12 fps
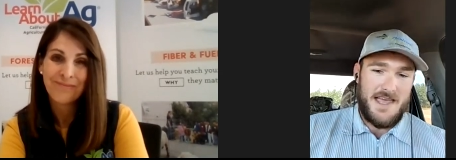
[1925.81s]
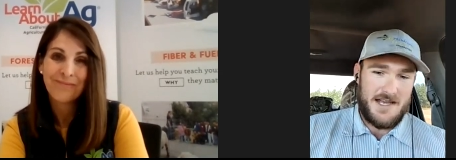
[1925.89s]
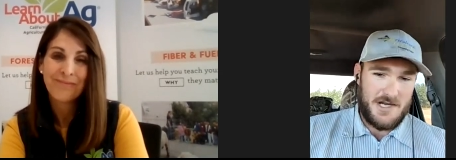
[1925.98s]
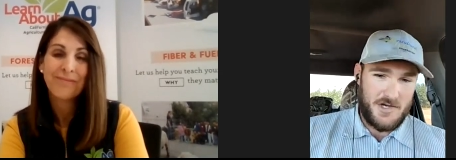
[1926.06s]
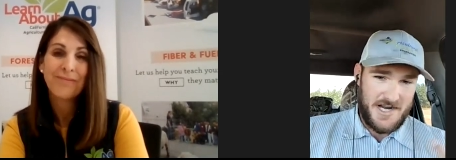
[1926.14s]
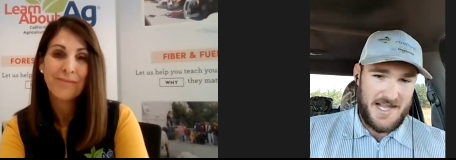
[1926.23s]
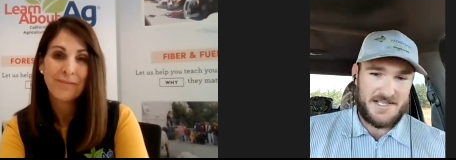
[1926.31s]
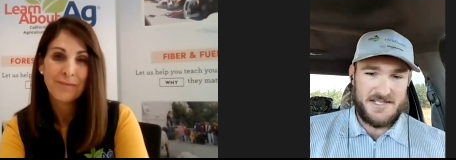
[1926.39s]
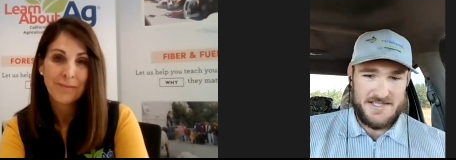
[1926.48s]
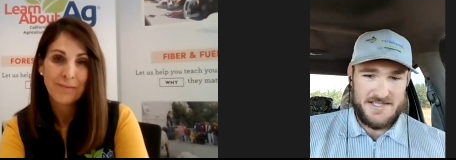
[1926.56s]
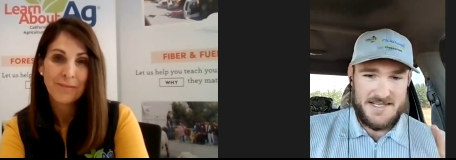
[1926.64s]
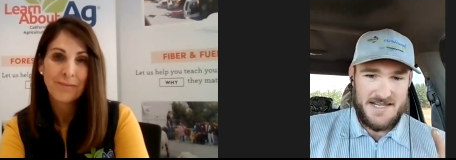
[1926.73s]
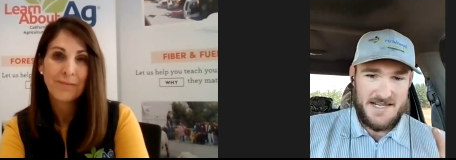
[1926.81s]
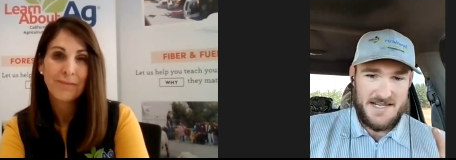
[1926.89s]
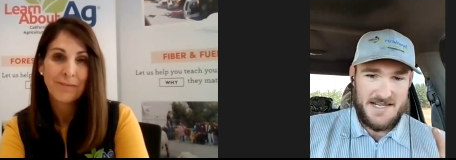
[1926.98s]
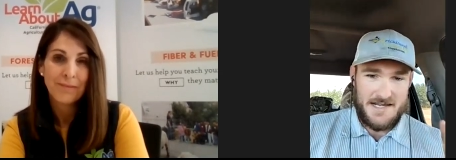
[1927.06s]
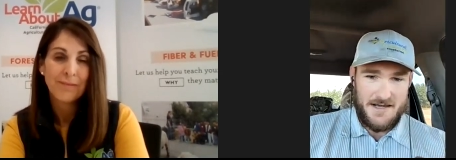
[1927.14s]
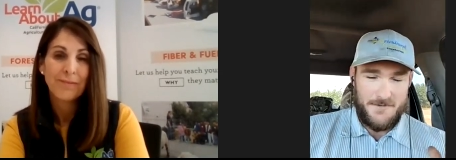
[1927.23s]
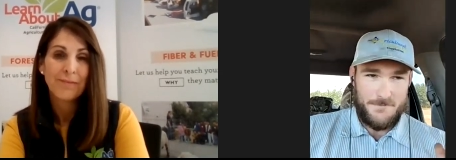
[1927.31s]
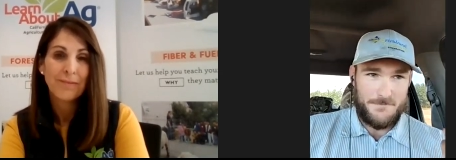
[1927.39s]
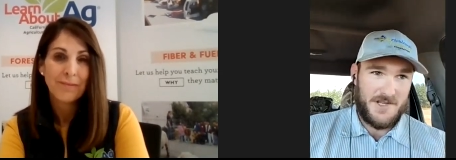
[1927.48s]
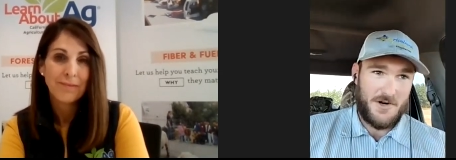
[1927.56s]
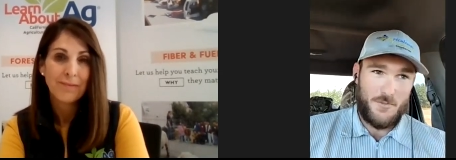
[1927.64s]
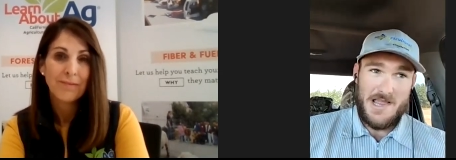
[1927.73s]
Speaker 1: And you could actually see, um,
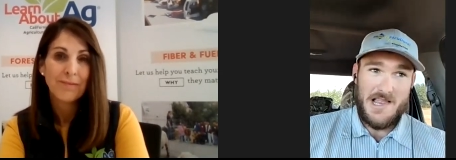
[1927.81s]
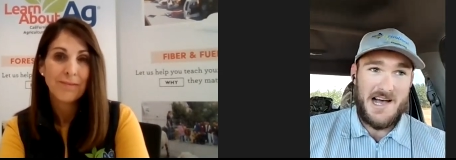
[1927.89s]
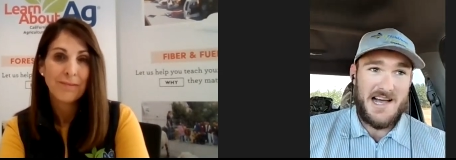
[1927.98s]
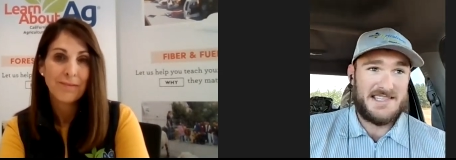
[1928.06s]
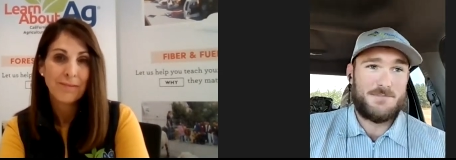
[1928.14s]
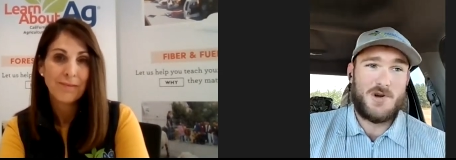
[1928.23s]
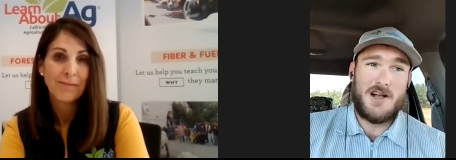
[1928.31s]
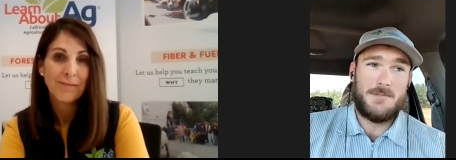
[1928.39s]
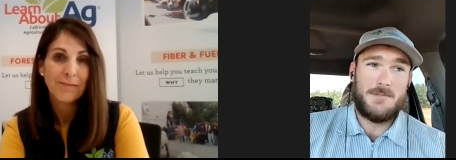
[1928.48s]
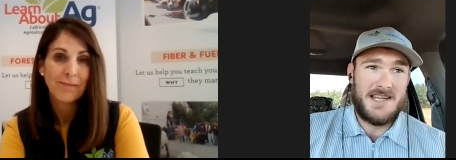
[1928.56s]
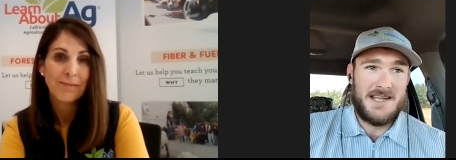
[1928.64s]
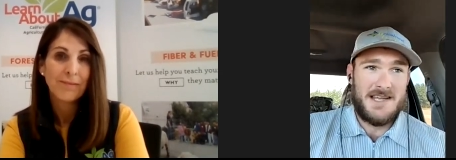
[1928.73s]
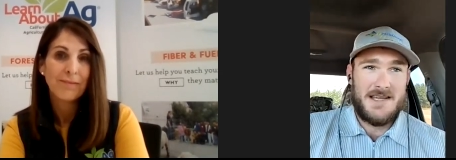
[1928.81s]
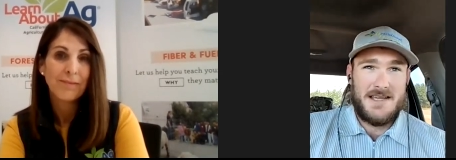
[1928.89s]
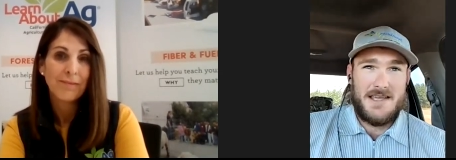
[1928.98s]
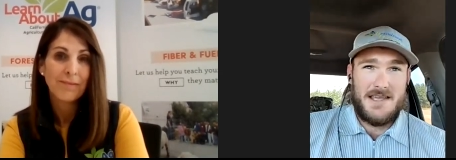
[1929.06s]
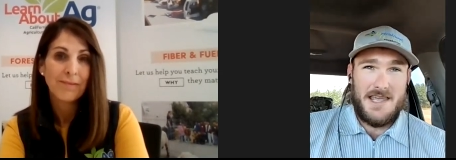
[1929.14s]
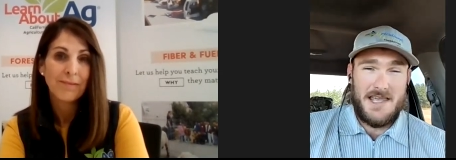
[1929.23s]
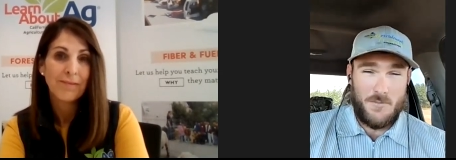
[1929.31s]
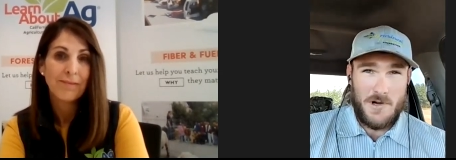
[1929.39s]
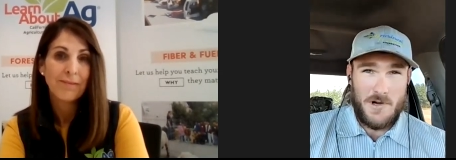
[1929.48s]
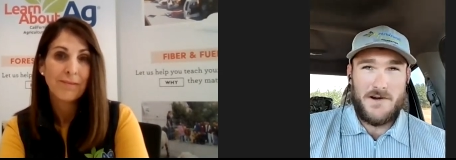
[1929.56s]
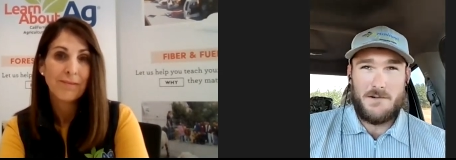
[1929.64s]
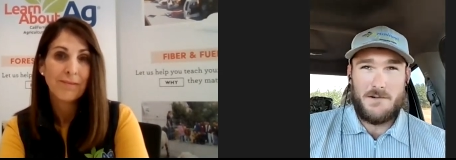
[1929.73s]
you know, we lost probably in
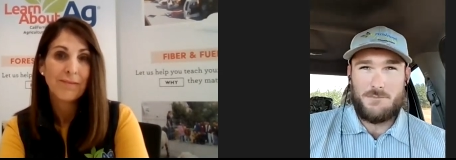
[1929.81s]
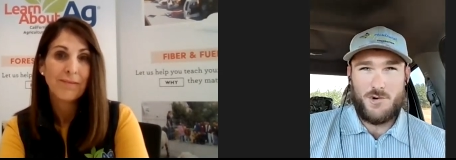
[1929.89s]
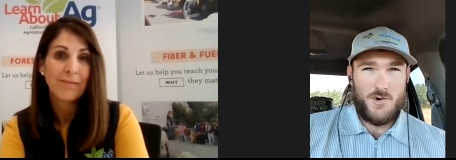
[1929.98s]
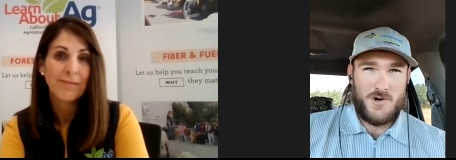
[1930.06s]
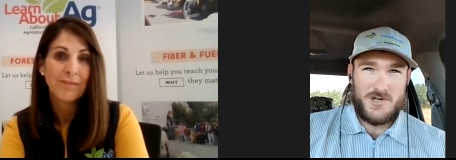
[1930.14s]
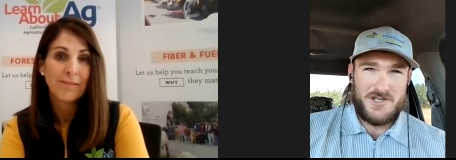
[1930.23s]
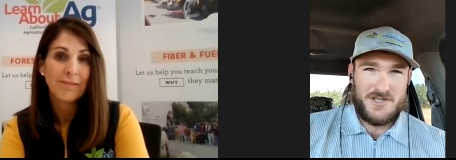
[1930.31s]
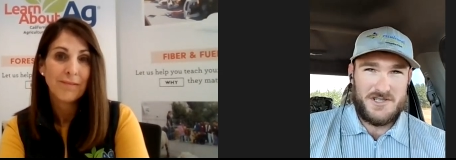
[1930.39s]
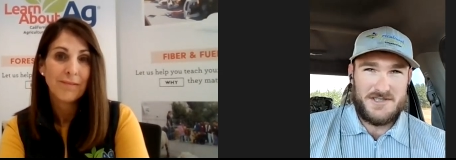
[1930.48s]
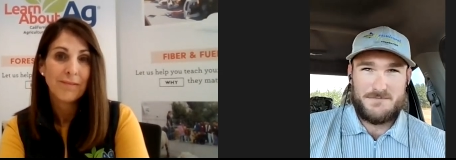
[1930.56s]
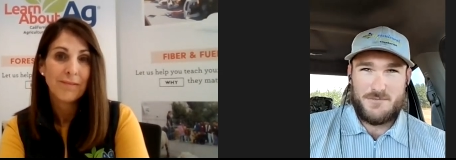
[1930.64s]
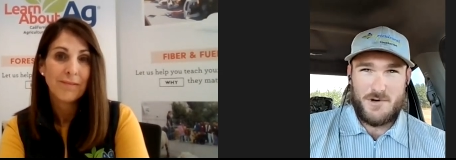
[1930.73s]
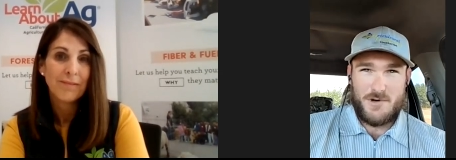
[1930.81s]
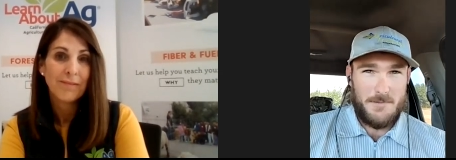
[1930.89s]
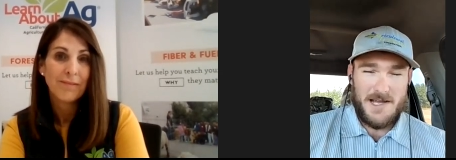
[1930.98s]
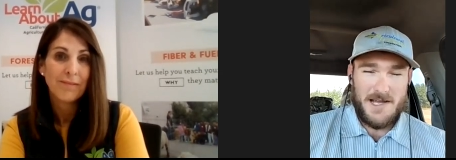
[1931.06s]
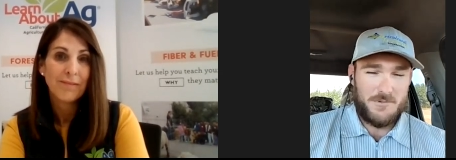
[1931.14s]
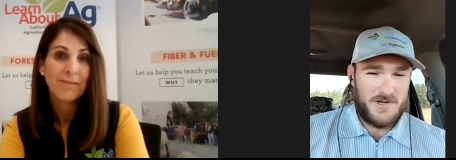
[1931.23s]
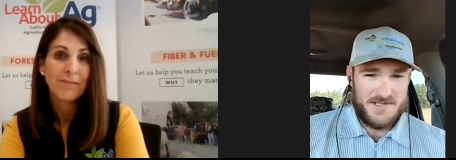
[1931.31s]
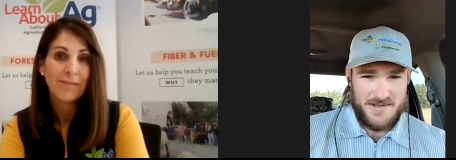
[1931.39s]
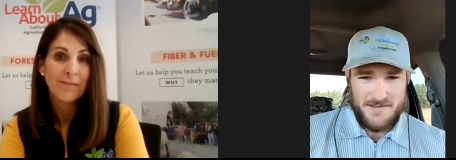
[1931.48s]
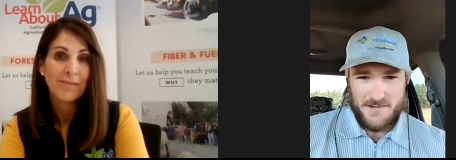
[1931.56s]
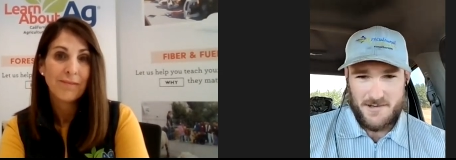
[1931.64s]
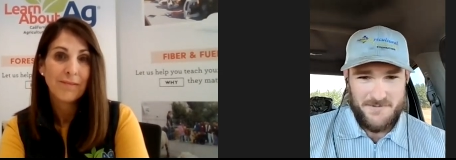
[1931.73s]
one of our prune orchards, probably upwards of
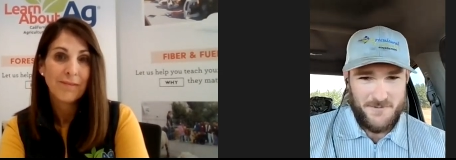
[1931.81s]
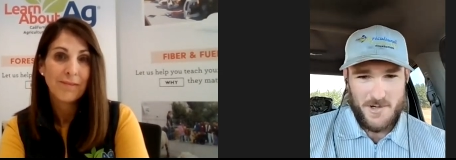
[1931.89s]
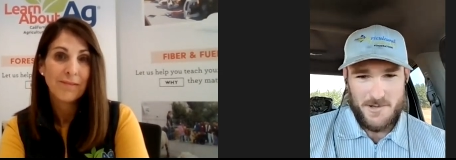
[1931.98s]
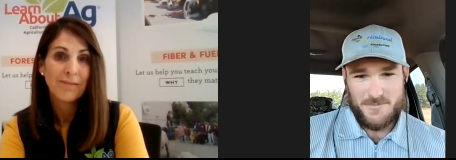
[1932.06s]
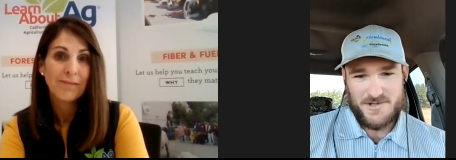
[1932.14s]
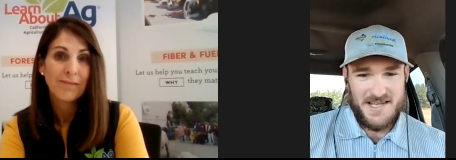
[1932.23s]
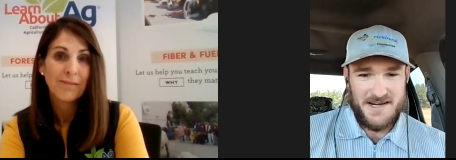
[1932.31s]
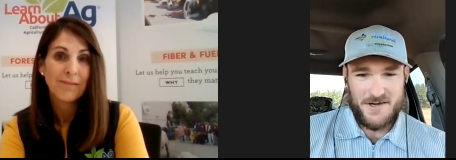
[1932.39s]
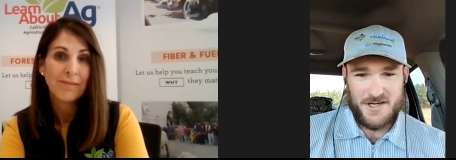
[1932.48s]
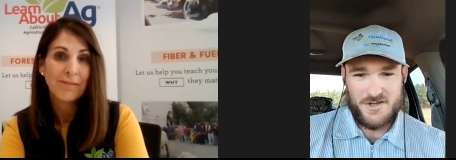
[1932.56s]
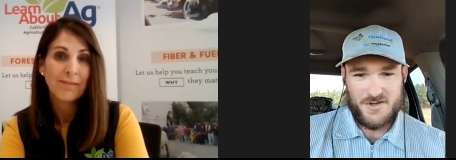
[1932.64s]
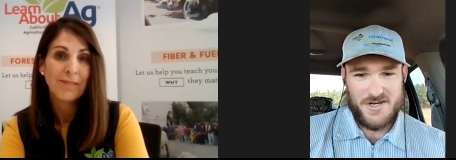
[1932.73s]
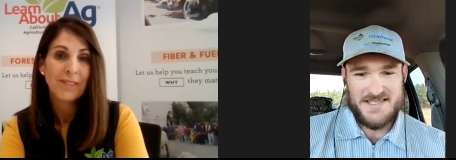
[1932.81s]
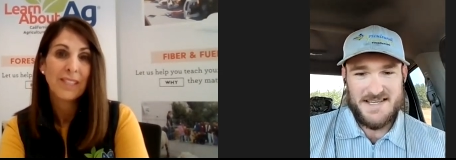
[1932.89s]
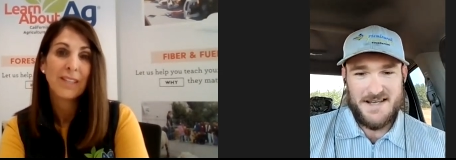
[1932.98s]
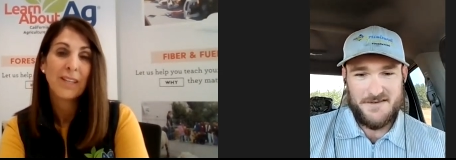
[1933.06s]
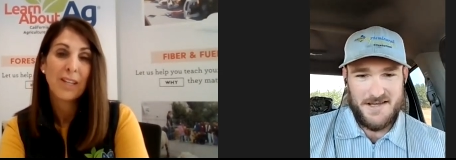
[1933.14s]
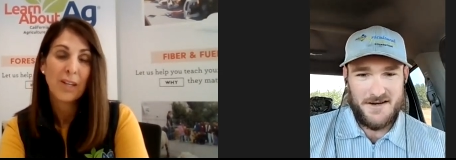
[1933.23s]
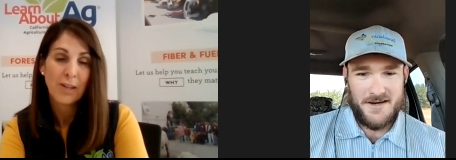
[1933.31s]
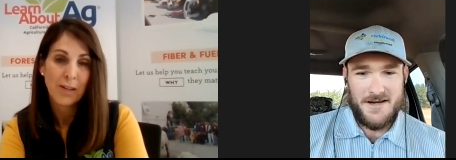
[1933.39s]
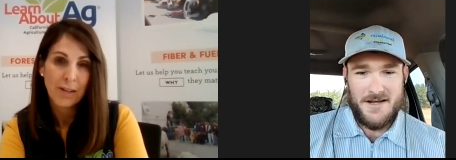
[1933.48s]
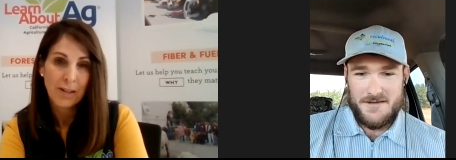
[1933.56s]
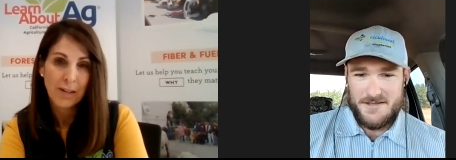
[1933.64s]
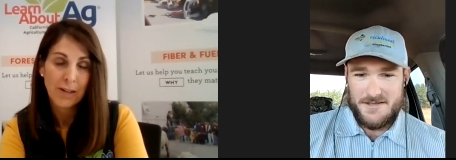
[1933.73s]
30, 40% of our trees out there
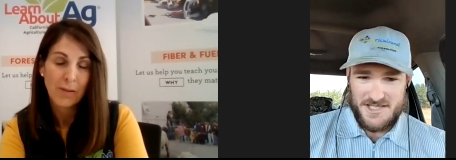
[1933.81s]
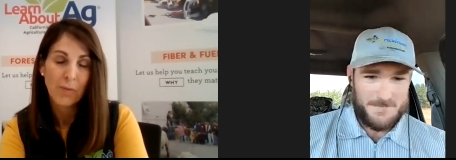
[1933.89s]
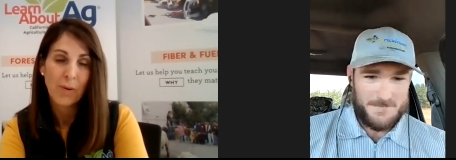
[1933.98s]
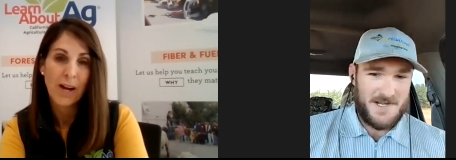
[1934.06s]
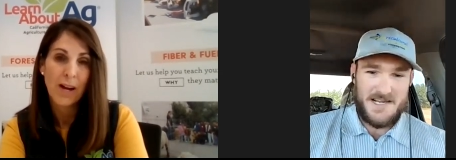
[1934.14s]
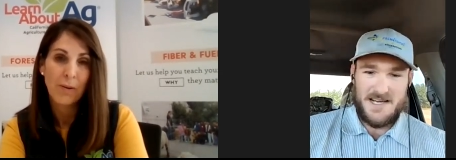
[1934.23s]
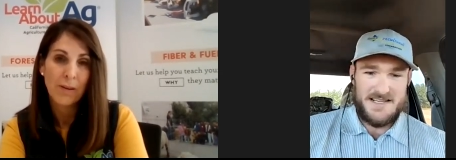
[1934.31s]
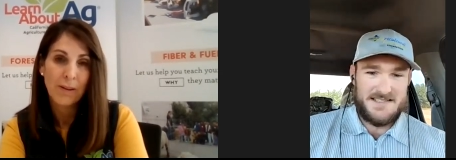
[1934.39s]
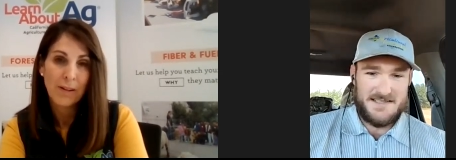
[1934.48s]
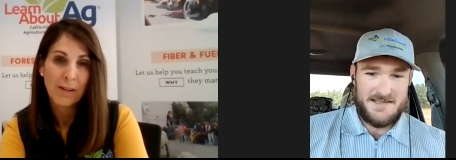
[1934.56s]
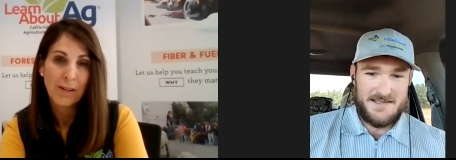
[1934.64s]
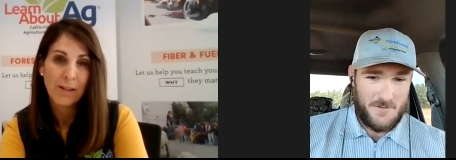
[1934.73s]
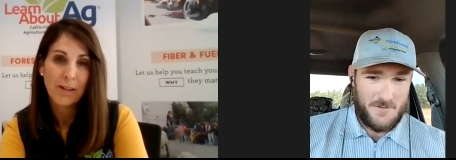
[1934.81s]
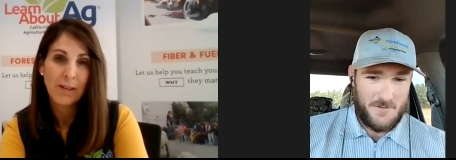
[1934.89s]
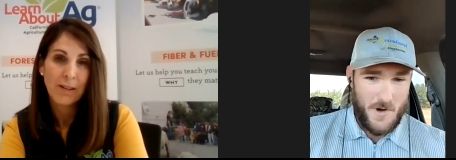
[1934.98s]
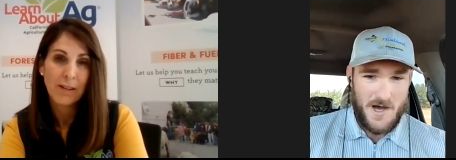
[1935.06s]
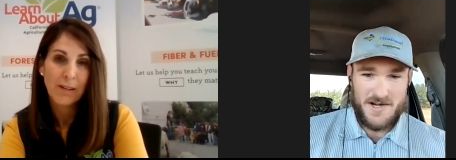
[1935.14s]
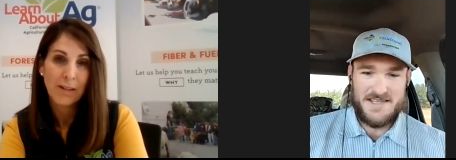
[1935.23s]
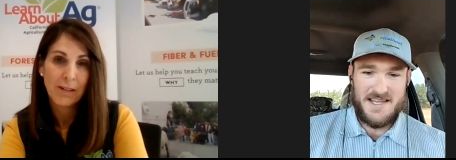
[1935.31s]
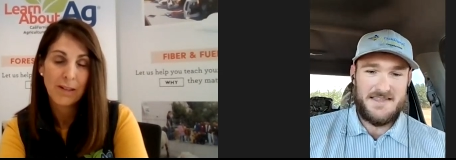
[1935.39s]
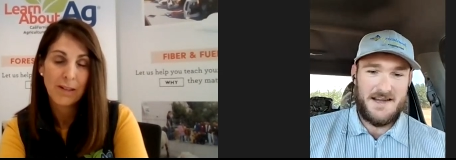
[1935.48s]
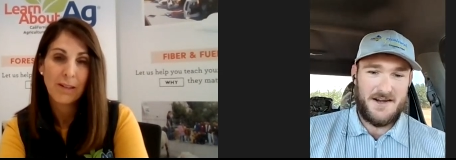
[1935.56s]
just because the water set